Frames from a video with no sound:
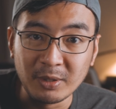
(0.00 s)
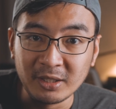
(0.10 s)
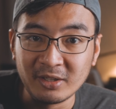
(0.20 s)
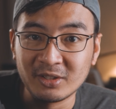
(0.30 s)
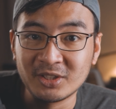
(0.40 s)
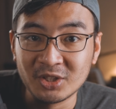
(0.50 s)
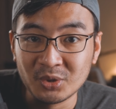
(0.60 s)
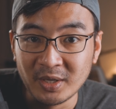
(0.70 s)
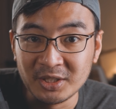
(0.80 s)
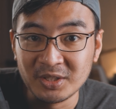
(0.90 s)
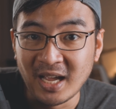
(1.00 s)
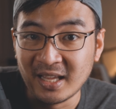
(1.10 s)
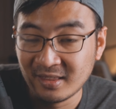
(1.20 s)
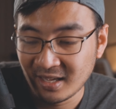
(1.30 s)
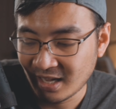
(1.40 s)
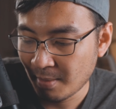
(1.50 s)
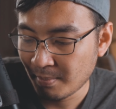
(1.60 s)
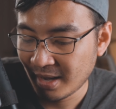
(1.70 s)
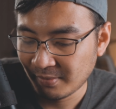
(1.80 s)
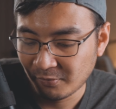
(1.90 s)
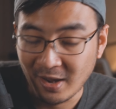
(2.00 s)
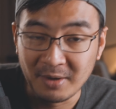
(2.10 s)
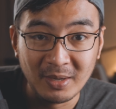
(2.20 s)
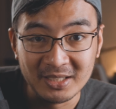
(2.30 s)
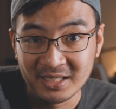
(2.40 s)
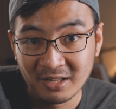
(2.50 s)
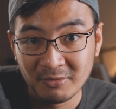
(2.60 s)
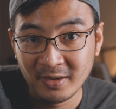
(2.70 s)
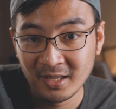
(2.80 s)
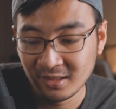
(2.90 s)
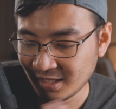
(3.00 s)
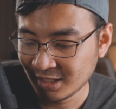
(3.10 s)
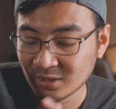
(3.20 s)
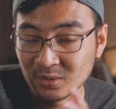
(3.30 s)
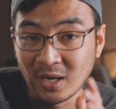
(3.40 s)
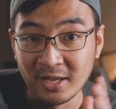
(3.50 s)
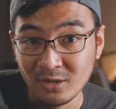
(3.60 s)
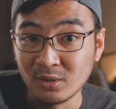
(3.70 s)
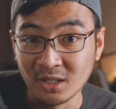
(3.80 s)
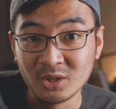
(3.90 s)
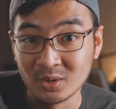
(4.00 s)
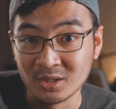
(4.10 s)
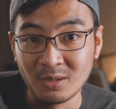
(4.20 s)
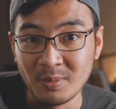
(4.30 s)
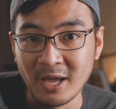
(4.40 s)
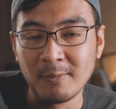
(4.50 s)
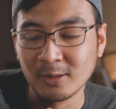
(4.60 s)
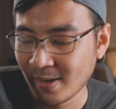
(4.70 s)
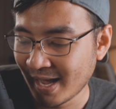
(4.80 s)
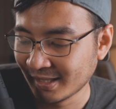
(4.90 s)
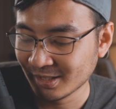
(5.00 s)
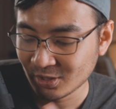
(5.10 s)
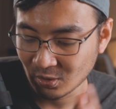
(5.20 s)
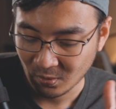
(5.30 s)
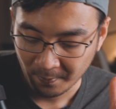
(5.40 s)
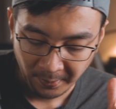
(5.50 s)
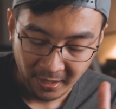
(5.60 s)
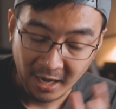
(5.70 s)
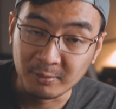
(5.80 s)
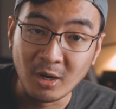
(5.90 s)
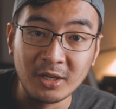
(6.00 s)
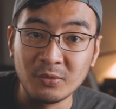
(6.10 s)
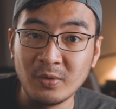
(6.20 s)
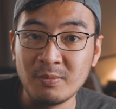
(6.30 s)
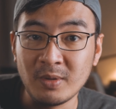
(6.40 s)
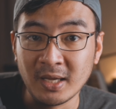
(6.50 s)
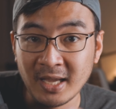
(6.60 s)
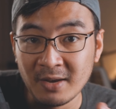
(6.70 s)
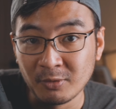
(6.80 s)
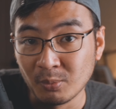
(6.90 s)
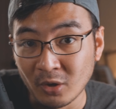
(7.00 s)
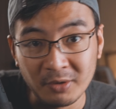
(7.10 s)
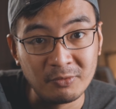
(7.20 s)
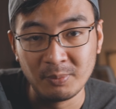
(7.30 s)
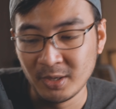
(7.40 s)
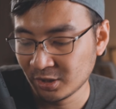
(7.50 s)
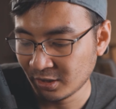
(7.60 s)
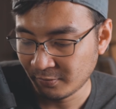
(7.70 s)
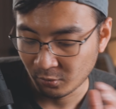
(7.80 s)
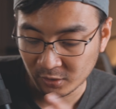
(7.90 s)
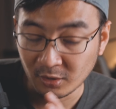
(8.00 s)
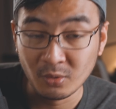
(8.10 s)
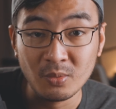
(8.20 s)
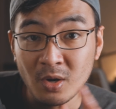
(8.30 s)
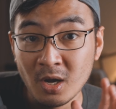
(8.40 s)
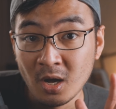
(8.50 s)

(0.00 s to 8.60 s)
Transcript: particular situation I think I might find myself in, this I knew this was going to be able to handle, so I brought it with me. Again, for more information, if you want to know